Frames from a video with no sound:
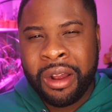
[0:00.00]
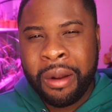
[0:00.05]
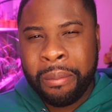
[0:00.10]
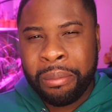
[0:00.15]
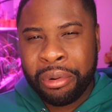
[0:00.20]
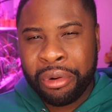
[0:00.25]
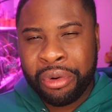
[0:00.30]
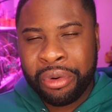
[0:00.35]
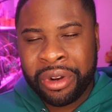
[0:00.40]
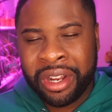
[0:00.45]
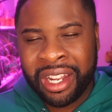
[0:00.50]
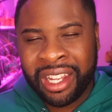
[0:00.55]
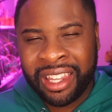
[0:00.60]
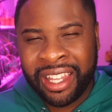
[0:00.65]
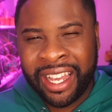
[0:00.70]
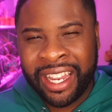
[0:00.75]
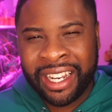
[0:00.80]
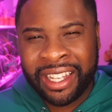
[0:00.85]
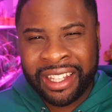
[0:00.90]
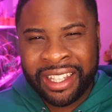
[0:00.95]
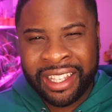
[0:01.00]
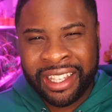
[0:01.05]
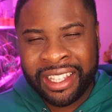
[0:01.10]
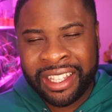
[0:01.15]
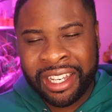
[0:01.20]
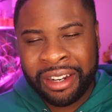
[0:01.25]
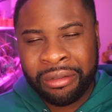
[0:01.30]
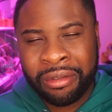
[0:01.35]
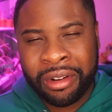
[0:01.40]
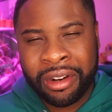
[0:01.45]
prune it lightly,
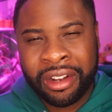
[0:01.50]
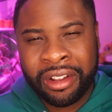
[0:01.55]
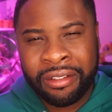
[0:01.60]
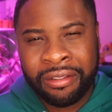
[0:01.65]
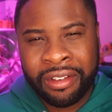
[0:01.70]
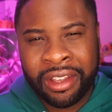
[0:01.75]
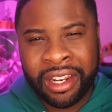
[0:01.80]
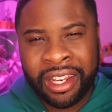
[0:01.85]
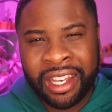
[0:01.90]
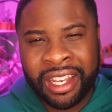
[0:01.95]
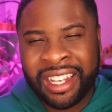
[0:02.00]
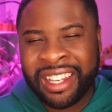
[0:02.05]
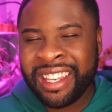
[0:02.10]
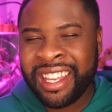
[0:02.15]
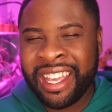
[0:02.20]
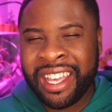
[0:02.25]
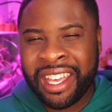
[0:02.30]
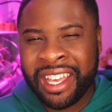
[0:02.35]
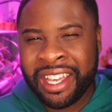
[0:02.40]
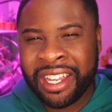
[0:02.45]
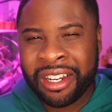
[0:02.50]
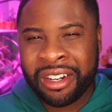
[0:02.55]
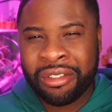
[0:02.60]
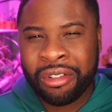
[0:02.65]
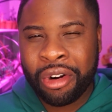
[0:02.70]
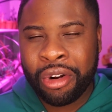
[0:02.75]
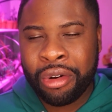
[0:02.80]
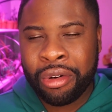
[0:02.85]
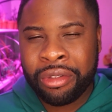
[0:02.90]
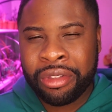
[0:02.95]
get rid of any dead
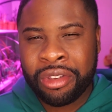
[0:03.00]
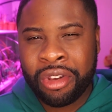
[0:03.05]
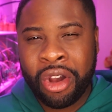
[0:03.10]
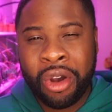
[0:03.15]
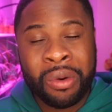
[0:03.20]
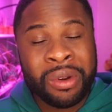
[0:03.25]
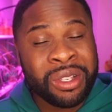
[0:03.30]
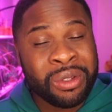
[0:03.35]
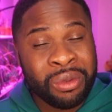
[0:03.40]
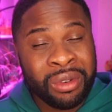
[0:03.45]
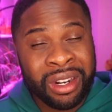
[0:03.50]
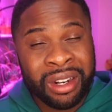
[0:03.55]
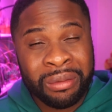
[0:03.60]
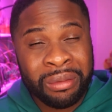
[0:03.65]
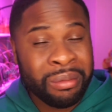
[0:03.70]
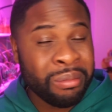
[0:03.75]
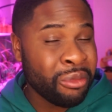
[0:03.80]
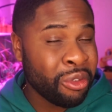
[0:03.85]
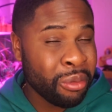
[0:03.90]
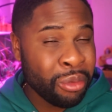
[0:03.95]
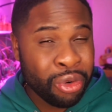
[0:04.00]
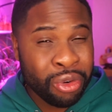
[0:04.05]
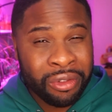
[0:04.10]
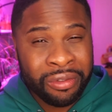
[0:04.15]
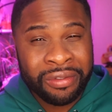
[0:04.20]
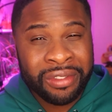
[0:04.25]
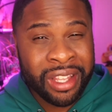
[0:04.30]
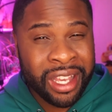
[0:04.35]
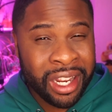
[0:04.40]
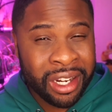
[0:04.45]
growth. You always want to
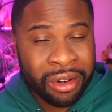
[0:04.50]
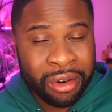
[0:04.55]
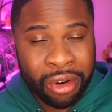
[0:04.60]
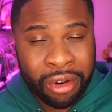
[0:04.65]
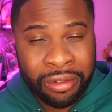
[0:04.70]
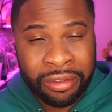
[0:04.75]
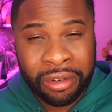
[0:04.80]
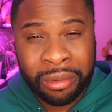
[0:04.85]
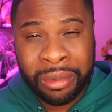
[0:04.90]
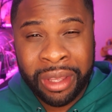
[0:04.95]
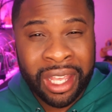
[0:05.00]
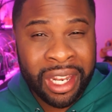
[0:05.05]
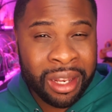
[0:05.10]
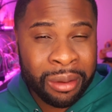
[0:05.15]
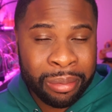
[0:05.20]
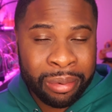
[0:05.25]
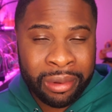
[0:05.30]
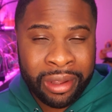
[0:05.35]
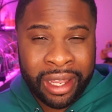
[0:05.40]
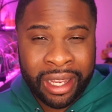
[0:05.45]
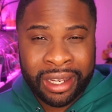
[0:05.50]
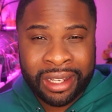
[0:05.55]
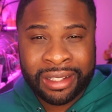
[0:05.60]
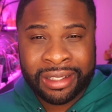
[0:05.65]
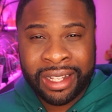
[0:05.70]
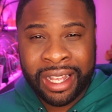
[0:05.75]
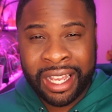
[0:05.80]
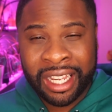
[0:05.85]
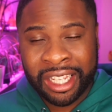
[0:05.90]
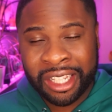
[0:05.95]
remove dead growth from any plant, because
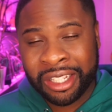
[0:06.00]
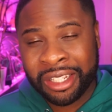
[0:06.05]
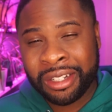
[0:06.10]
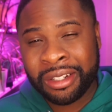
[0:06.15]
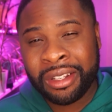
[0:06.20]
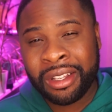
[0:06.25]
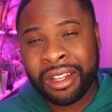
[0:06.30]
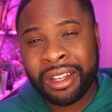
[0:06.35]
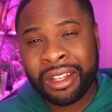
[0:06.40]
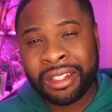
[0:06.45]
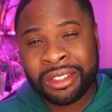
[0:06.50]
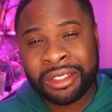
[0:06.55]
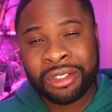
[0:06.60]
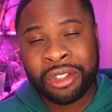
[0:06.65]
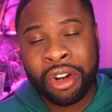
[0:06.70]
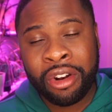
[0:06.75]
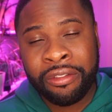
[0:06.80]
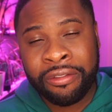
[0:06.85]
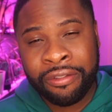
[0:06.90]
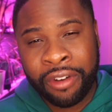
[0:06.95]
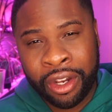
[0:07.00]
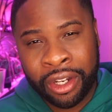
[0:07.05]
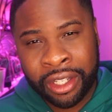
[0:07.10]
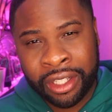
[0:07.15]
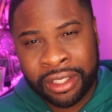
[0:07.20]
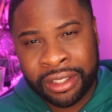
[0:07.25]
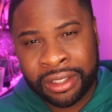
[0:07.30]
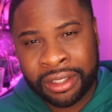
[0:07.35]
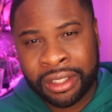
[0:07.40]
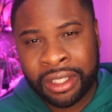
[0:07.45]
that could start
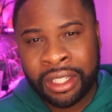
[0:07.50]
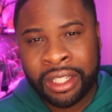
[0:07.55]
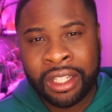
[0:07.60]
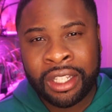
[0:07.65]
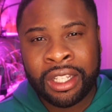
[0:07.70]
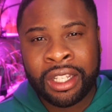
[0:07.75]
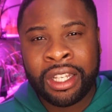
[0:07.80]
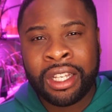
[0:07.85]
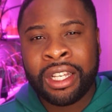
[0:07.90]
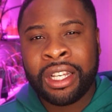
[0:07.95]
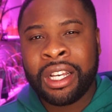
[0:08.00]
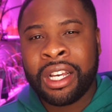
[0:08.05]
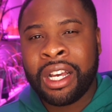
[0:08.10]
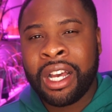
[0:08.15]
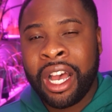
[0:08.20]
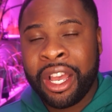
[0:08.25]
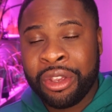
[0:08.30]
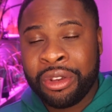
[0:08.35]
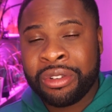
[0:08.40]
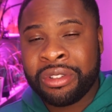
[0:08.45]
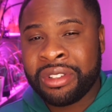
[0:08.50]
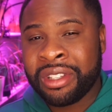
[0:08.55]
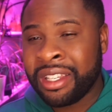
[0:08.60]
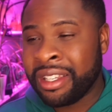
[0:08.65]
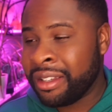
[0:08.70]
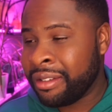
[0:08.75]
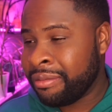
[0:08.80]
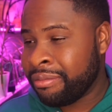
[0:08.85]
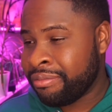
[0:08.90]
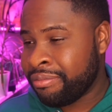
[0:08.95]
fungus. I
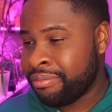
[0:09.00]
usually